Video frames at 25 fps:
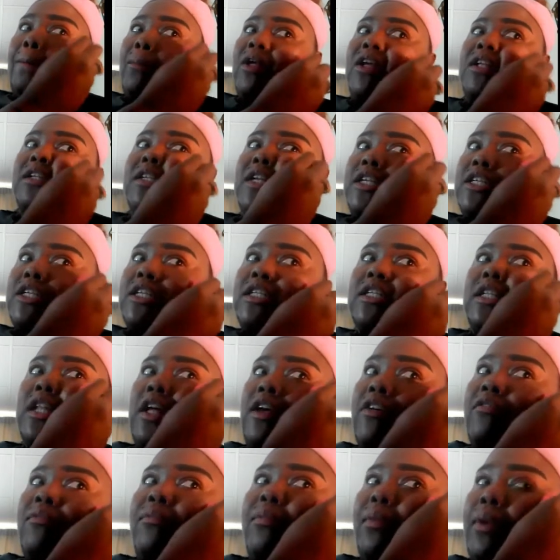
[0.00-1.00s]
Plus, I just
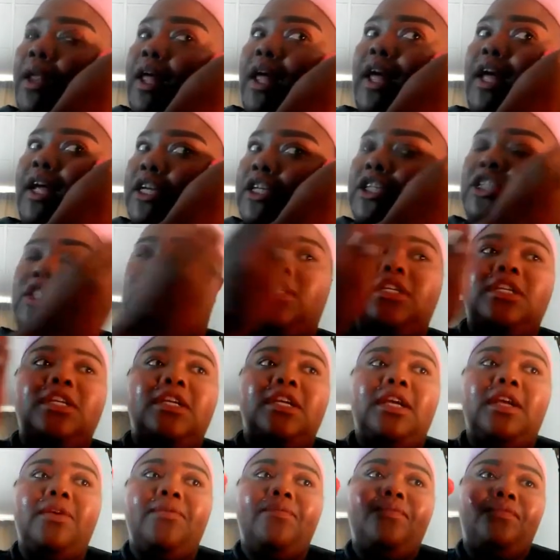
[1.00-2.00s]
love blush.
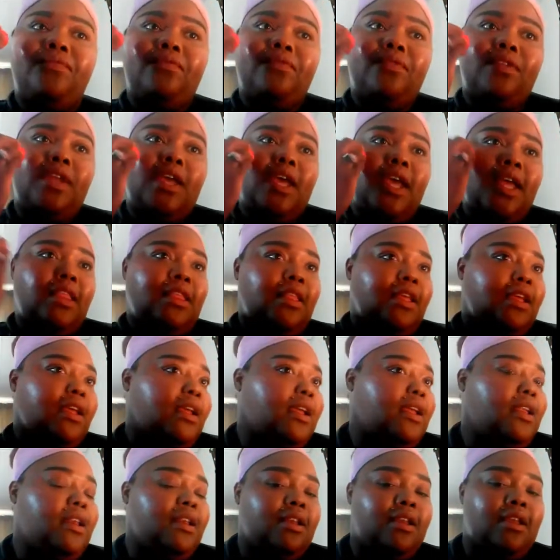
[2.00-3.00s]
And
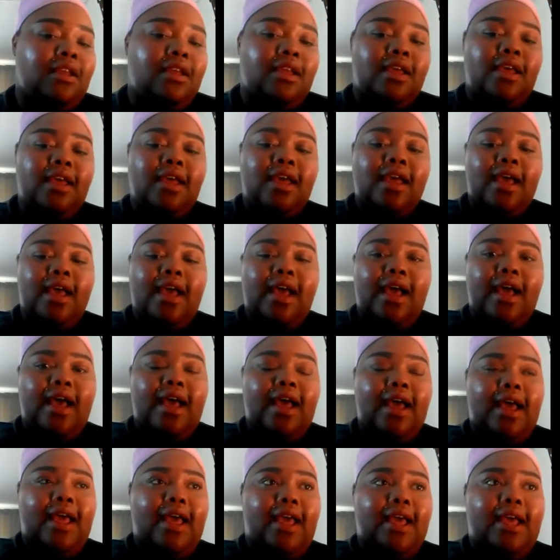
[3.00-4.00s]
then
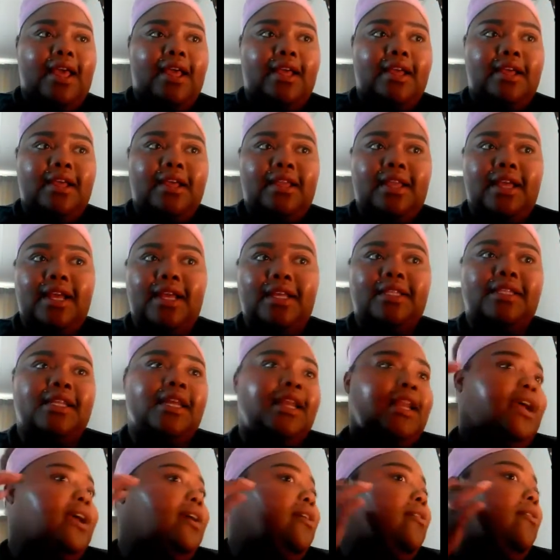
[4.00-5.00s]
I, like I
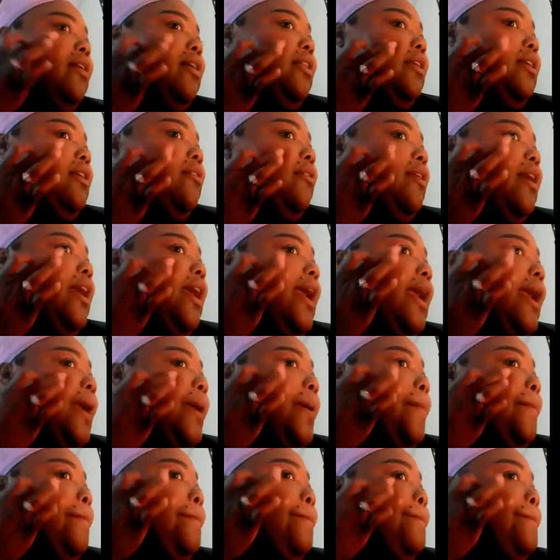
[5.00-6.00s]
said, I go a little
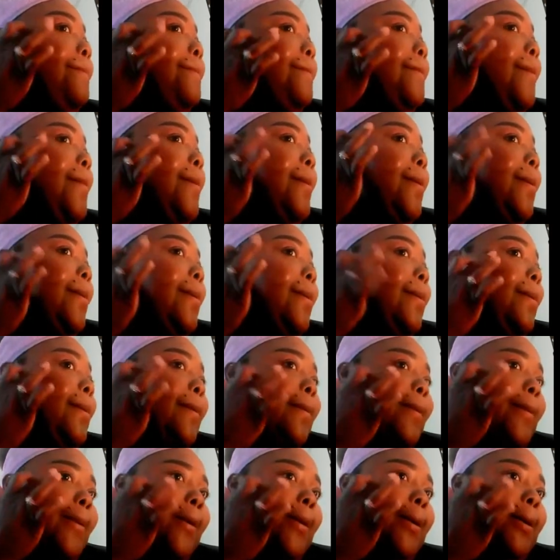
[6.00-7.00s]
ham
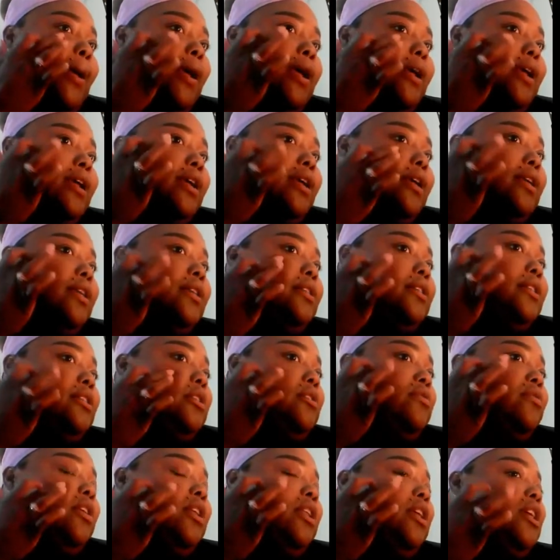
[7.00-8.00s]
because
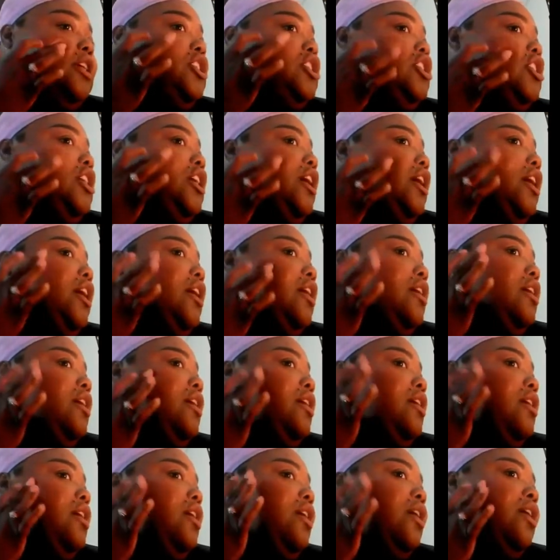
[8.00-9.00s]
it's really sheer.
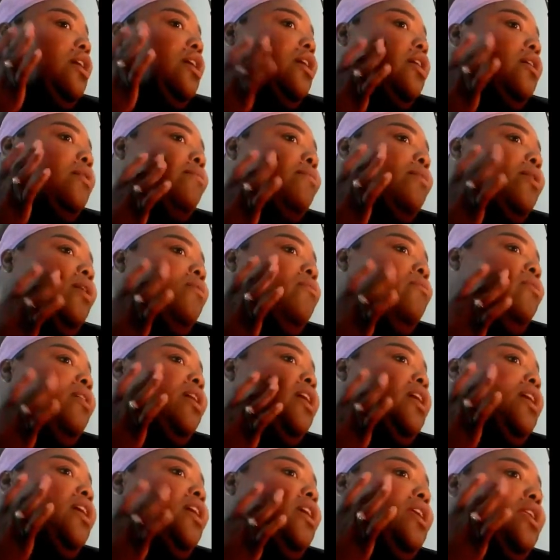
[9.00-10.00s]
But
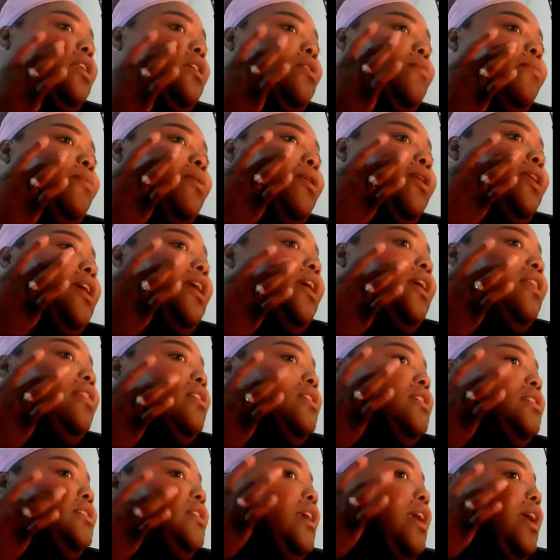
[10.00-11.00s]
when you put it
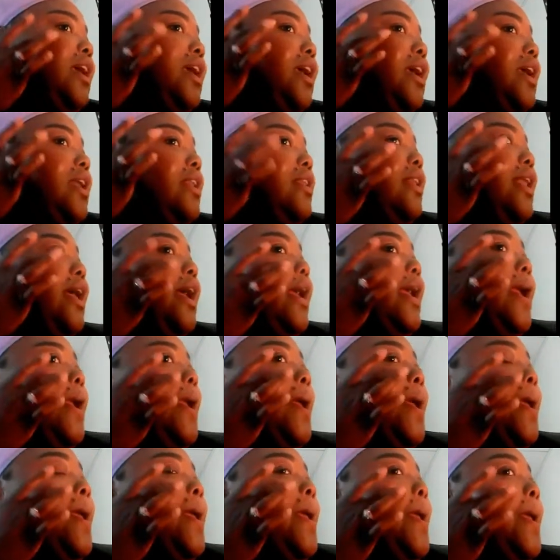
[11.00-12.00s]
in the skin,
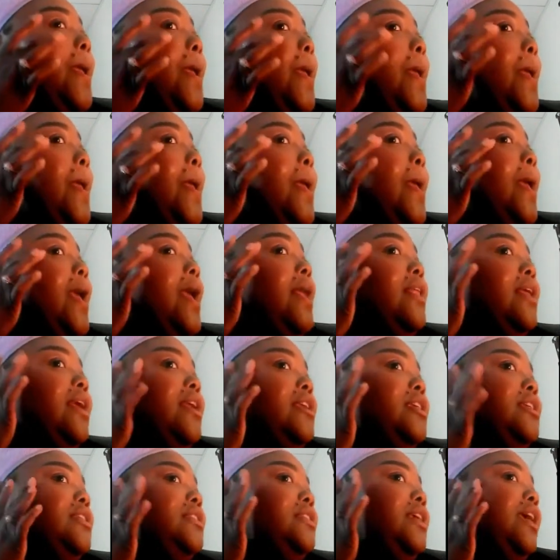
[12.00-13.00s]
like,
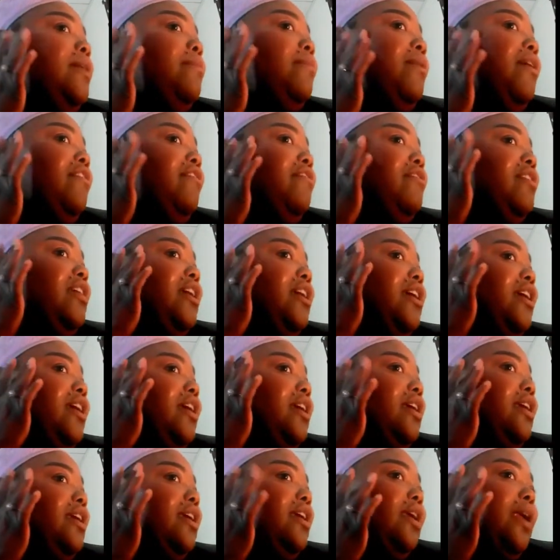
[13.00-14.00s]
I just take my
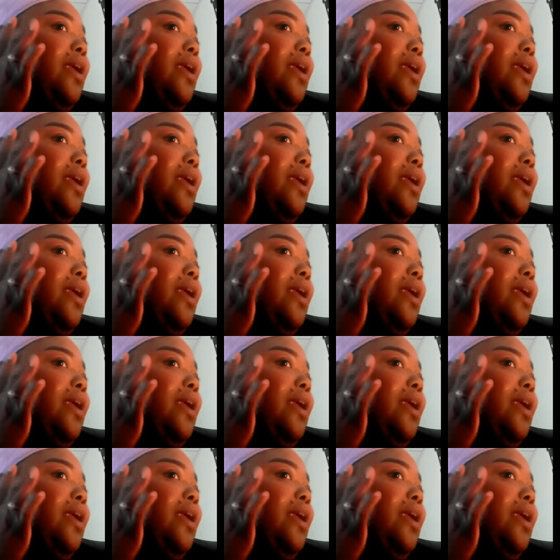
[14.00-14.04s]
finger